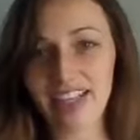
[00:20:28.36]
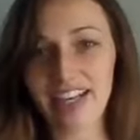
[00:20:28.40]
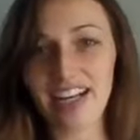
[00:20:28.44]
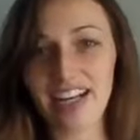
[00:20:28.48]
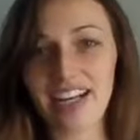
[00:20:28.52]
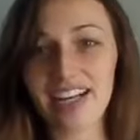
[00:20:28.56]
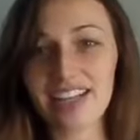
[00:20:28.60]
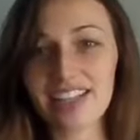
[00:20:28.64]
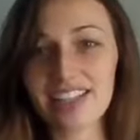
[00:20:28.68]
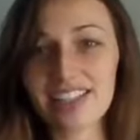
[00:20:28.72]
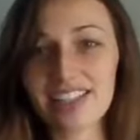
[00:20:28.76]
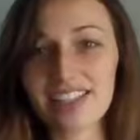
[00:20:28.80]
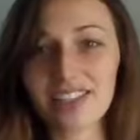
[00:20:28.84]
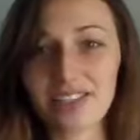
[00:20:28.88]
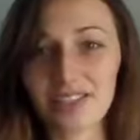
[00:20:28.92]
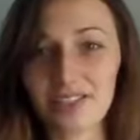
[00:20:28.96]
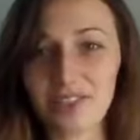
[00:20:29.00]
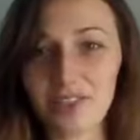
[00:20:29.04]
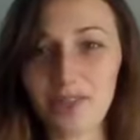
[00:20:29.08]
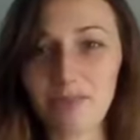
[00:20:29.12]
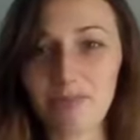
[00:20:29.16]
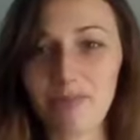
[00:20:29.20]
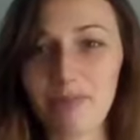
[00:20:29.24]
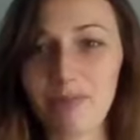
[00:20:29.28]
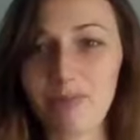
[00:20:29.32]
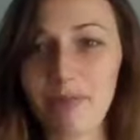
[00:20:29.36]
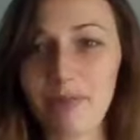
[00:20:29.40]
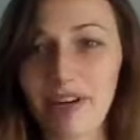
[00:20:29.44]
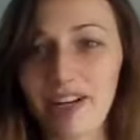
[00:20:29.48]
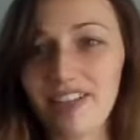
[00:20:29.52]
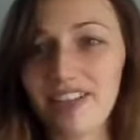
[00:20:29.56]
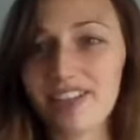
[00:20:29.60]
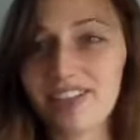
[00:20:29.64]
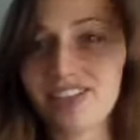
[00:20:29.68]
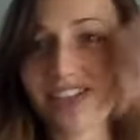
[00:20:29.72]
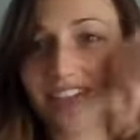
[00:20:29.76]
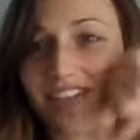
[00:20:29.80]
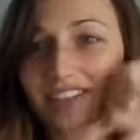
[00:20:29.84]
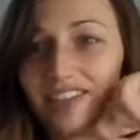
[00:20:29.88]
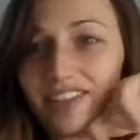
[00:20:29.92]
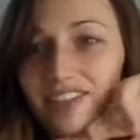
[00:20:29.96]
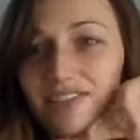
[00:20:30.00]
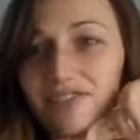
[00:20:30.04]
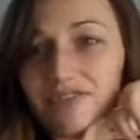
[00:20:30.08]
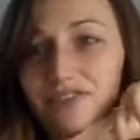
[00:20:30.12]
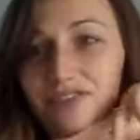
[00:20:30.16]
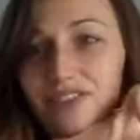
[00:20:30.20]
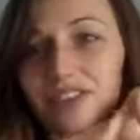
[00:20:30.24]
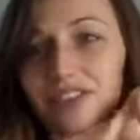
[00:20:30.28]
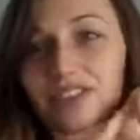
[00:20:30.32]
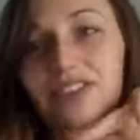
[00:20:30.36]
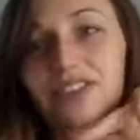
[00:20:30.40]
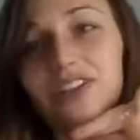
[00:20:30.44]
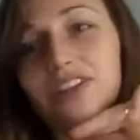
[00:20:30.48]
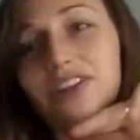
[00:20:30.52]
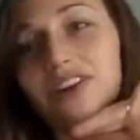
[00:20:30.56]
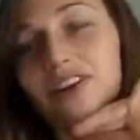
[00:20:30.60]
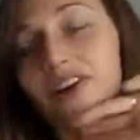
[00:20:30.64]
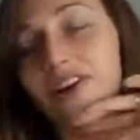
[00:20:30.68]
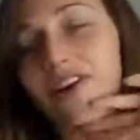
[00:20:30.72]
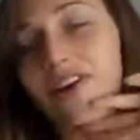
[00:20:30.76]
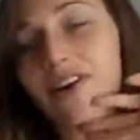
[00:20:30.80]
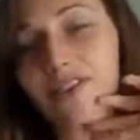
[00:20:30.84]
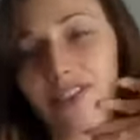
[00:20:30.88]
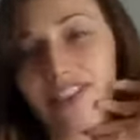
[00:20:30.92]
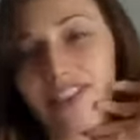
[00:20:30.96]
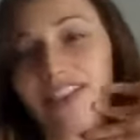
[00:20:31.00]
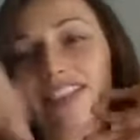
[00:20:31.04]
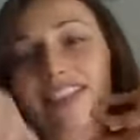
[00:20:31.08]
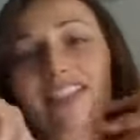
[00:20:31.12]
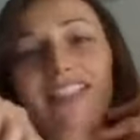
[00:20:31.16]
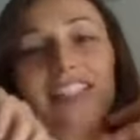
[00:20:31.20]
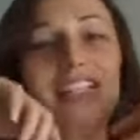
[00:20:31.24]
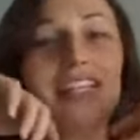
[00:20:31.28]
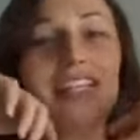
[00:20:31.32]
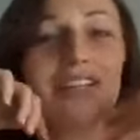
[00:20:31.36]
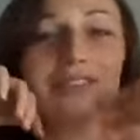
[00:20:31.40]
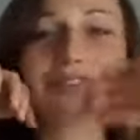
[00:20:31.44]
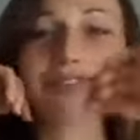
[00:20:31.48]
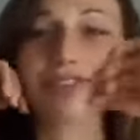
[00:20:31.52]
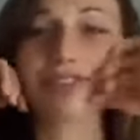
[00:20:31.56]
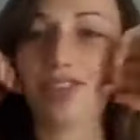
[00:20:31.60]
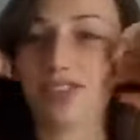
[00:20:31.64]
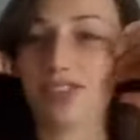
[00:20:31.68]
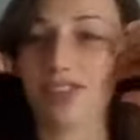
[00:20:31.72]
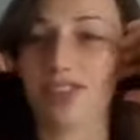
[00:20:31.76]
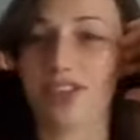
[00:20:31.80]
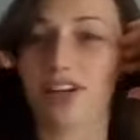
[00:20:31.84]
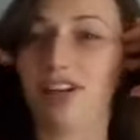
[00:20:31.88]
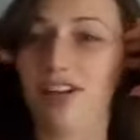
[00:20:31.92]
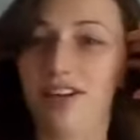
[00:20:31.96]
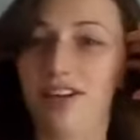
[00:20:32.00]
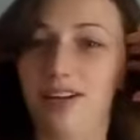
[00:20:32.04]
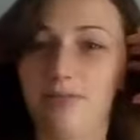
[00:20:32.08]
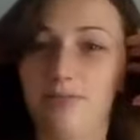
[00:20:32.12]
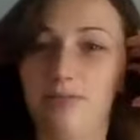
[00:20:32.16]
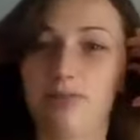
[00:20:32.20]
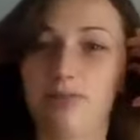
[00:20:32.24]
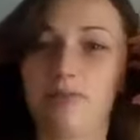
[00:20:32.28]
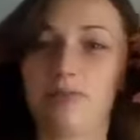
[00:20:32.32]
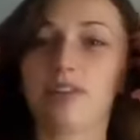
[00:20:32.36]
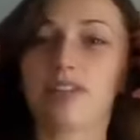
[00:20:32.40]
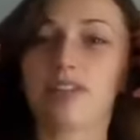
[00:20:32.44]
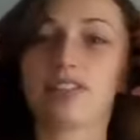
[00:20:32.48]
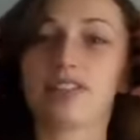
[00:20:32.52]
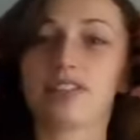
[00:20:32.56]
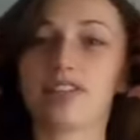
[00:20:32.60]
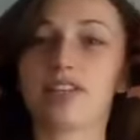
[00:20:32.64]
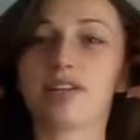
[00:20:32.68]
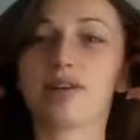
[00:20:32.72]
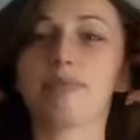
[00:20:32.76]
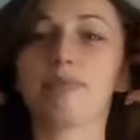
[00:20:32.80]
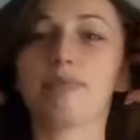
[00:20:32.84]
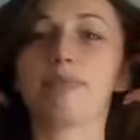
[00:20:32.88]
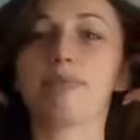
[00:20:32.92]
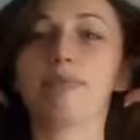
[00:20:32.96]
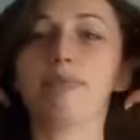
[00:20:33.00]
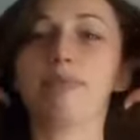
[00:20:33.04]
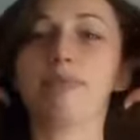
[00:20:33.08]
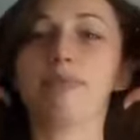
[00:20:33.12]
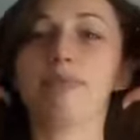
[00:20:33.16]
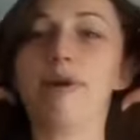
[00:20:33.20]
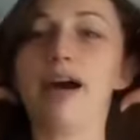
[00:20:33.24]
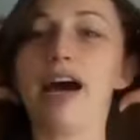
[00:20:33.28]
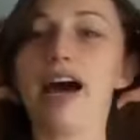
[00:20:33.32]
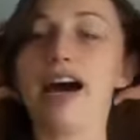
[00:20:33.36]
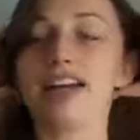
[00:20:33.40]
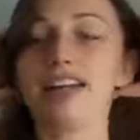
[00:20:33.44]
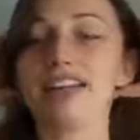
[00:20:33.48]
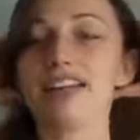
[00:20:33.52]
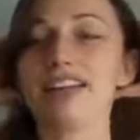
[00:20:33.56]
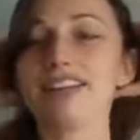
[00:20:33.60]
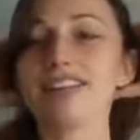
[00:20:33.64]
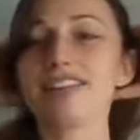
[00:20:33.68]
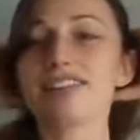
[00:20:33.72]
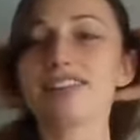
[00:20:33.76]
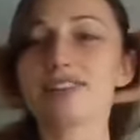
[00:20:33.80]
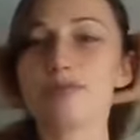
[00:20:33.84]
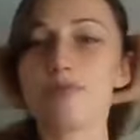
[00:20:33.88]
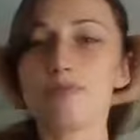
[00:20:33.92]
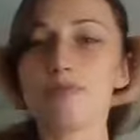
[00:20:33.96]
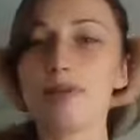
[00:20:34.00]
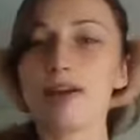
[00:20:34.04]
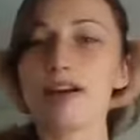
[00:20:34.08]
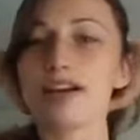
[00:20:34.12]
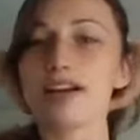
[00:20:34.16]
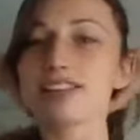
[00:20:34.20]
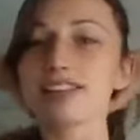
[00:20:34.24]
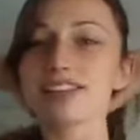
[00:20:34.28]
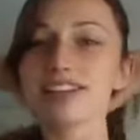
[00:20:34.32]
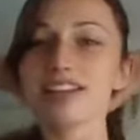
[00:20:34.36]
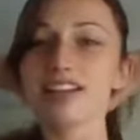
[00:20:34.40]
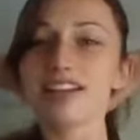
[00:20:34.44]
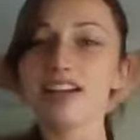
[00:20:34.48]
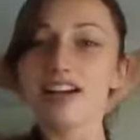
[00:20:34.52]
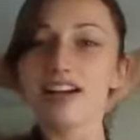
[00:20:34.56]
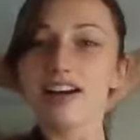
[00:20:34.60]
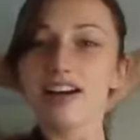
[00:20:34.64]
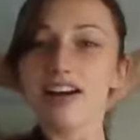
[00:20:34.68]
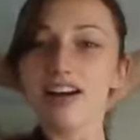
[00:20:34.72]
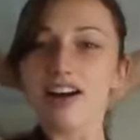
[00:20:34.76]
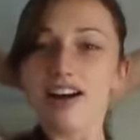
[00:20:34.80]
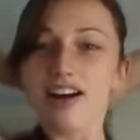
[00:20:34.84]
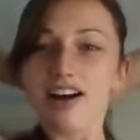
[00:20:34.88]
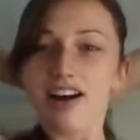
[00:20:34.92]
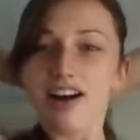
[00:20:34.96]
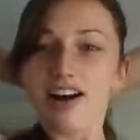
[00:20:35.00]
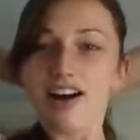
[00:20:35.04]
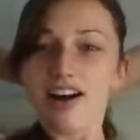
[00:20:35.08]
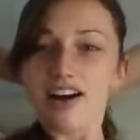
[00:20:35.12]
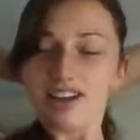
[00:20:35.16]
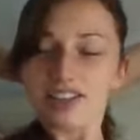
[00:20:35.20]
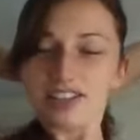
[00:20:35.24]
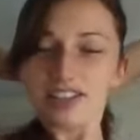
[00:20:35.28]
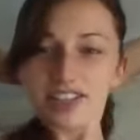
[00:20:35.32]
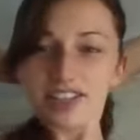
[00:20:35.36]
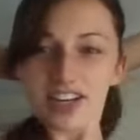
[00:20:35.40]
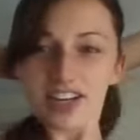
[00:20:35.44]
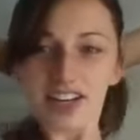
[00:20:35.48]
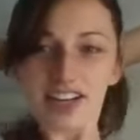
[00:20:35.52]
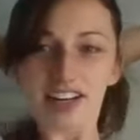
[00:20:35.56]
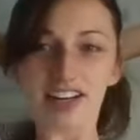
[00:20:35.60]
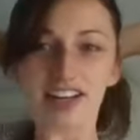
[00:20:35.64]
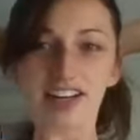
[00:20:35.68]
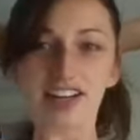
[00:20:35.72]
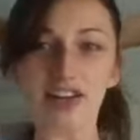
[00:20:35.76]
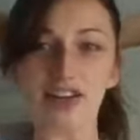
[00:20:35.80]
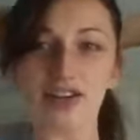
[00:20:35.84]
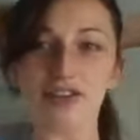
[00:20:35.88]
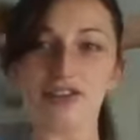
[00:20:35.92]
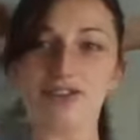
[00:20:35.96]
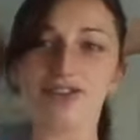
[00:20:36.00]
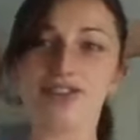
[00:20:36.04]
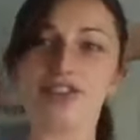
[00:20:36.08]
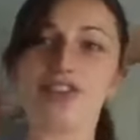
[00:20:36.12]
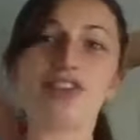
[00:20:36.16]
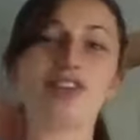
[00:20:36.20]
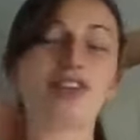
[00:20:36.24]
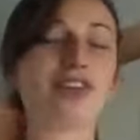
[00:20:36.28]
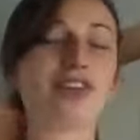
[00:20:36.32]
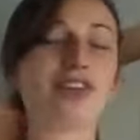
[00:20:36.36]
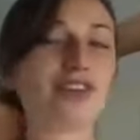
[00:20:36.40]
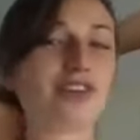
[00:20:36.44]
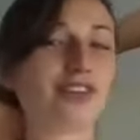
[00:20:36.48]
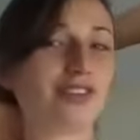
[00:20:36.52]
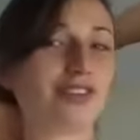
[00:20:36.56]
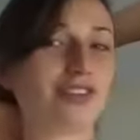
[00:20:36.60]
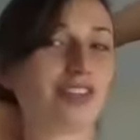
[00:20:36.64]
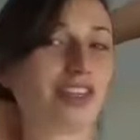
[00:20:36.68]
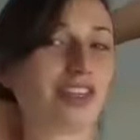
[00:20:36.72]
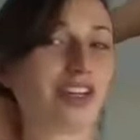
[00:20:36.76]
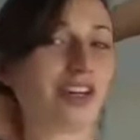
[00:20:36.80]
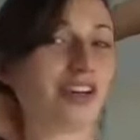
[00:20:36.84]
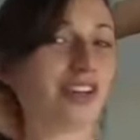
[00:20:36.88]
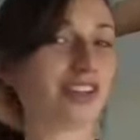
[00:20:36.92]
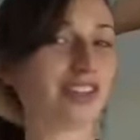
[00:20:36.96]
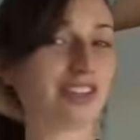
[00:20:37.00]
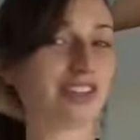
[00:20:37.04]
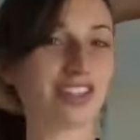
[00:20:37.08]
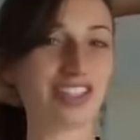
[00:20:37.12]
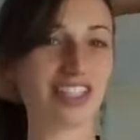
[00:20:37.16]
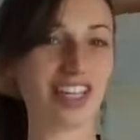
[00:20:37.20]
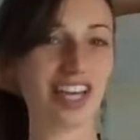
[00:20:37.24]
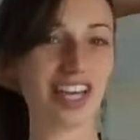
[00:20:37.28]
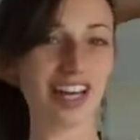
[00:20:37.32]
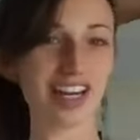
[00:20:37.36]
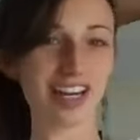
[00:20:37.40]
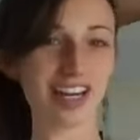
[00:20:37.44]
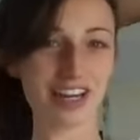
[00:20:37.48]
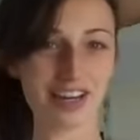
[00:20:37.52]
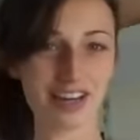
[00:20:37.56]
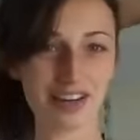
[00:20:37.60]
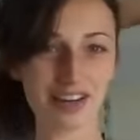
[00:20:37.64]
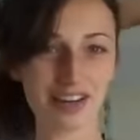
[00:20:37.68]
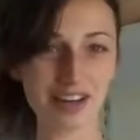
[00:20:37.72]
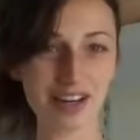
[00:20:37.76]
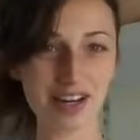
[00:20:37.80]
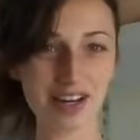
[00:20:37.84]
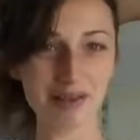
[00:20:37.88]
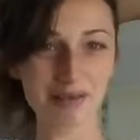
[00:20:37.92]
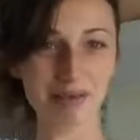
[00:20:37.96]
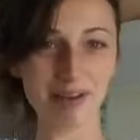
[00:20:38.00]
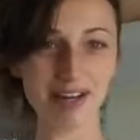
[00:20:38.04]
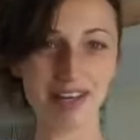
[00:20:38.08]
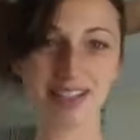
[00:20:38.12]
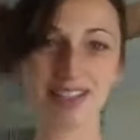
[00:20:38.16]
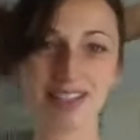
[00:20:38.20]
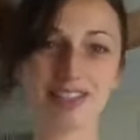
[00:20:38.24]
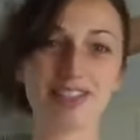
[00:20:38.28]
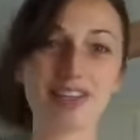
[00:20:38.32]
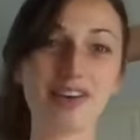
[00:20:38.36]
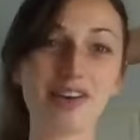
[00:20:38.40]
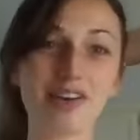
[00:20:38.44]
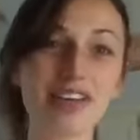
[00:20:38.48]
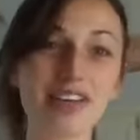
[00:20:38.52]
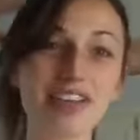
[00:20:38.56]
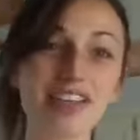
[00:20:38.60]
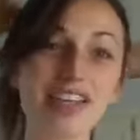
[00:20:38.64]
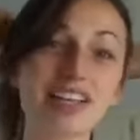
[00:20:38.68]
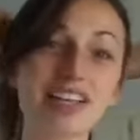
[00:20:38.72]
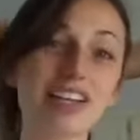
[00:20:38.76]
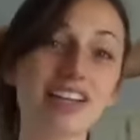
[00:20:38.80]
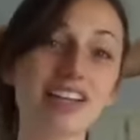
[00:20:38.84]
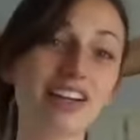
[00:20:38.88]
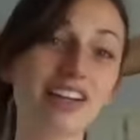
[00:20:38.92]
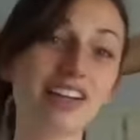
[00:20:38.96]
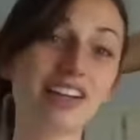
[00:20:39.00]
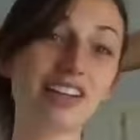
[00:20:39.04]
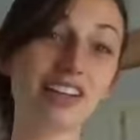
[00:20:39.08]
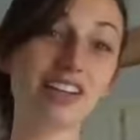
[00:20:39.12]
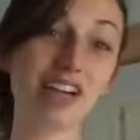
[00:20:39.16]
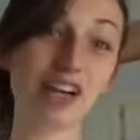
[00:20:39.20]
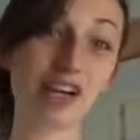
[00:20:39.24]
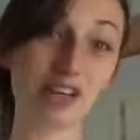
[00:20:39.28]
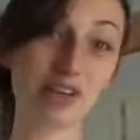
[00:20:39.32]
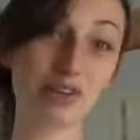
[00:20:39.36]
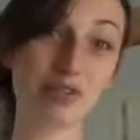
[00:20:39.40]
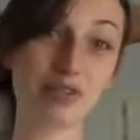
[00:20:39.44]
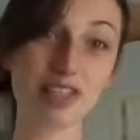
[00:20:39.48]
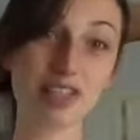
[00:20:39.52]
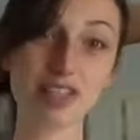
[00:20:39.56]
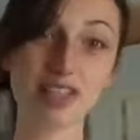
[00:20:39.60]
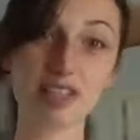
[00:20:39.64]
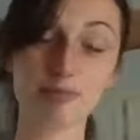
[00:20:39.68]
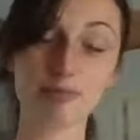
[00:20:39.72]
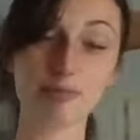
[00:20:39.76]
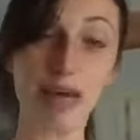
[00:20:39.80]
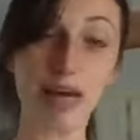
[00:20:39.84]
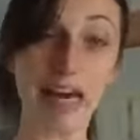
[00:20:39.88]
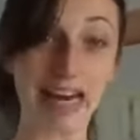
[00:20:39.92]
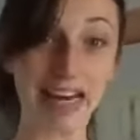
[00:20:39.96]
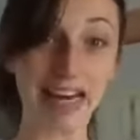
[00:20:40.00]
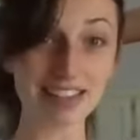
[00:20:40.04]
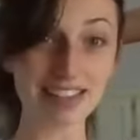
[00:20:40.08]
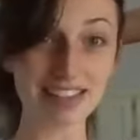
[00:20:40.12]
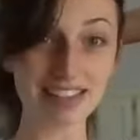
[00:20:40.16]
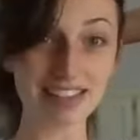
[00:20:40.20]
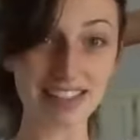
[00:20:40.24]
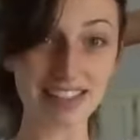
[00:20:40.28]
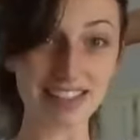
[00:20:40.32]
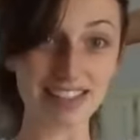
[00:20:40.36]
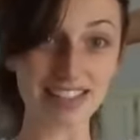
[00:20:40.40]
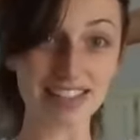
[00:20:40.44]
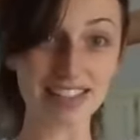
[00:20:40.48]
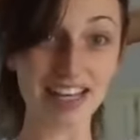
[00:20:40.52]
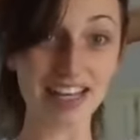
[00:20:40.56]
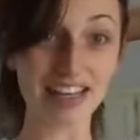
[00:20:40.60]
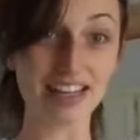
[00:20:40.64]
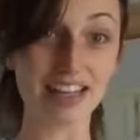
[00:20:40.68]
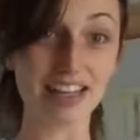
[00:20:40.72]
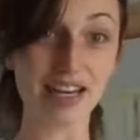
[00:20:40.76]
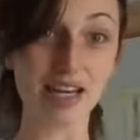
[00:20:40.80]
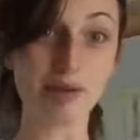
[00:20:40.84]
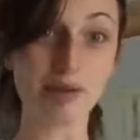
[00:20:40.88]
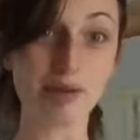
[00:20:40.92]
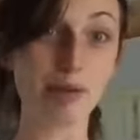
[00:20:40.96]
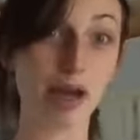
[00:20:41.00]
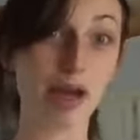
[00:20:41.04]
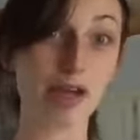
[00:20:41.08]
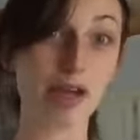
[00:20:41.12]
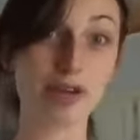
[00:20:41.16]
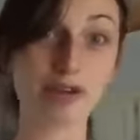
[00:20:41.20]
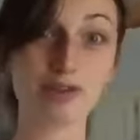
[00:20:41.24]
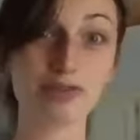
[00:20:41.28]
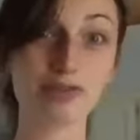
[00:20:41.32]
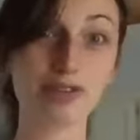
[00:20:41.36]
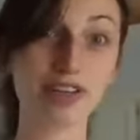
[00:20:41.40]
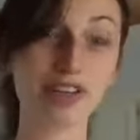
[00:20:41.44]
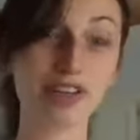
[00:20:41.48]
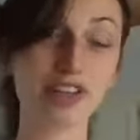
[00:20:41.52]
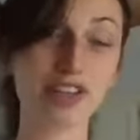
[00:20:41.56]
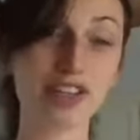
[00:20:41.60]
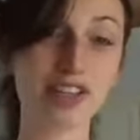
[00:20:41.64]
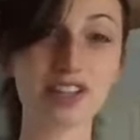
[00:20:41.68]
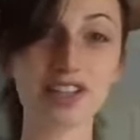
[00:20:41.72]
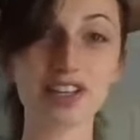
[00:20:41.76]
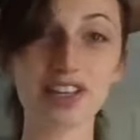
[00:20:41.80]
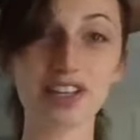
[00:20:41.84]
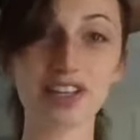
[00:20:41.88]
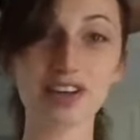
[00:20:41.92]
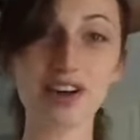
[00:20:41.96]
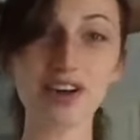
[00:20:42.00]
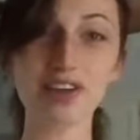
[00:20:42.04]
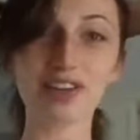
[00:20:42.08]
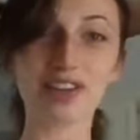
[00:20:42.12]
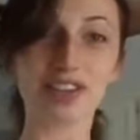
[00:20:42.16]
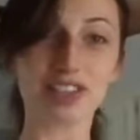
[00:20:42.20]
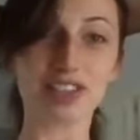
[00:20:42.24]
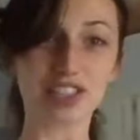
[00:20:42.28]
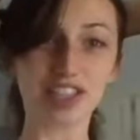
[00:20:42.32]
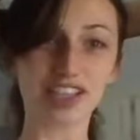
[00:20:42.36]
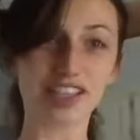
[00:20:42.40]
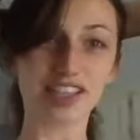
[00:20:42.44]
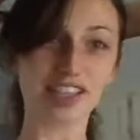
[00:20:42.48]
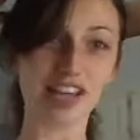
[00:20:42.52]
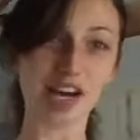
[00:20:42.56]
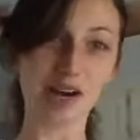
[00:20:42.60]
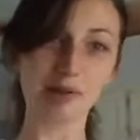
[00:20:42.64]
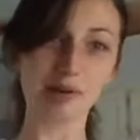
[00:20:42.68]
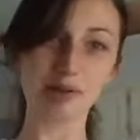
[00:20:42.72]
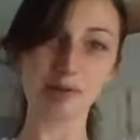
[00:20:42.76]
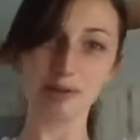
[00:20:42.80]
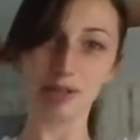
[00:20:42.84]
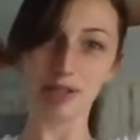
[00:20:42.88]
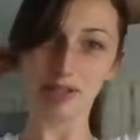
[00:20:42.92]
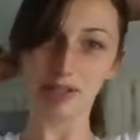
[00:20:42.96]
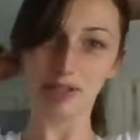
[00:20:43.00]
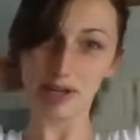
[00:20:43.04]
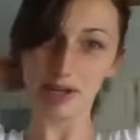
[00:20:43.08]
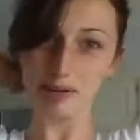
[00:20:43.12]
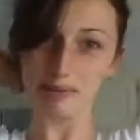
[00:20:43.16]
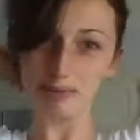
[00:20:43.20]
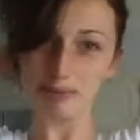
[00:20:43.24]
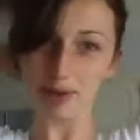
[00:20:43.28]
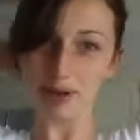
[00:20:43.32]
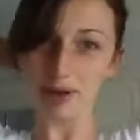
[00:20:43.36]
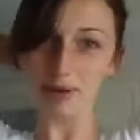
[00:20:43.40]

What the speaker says: As a group, prepare an agenda for your call with Steve Jobs. What's your BATNA? So best alternative to negotiated agreement. So I think earlier you said the best is that they pay you for your technology, and that would be great.